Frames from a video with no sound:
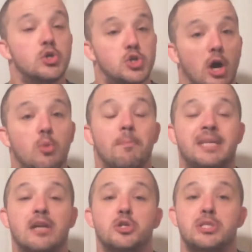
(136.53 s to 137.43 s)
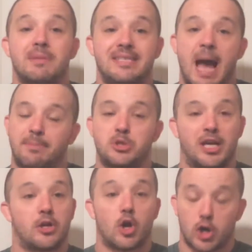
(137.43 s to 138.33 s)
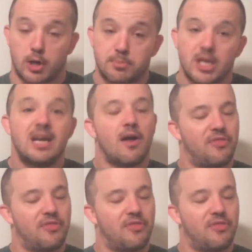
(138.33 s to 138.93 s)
So potentially some adaptogenic herbs,